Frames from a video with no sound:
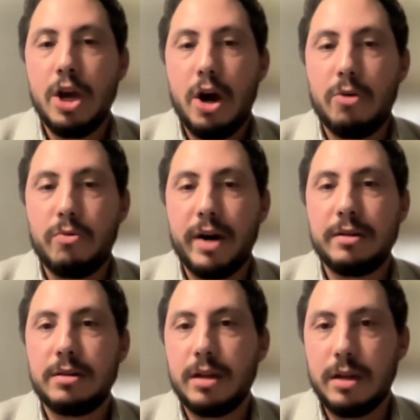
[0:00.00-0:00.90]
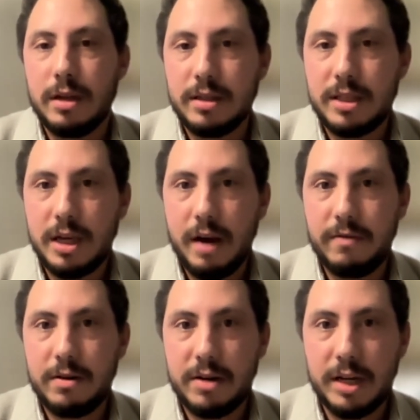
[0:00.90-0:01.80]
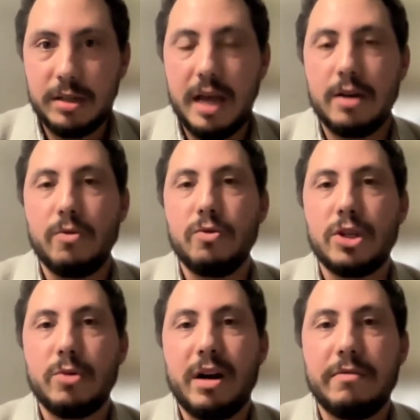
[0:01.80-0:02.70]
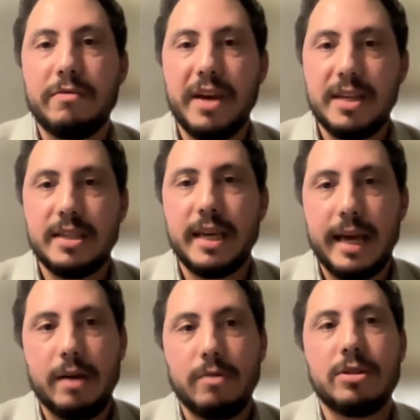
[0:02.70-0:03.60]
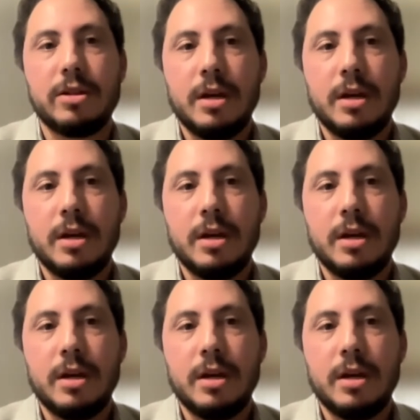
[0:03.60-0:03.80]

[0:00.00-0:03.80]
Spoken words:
a Red Sea governorate, and also we are phasing out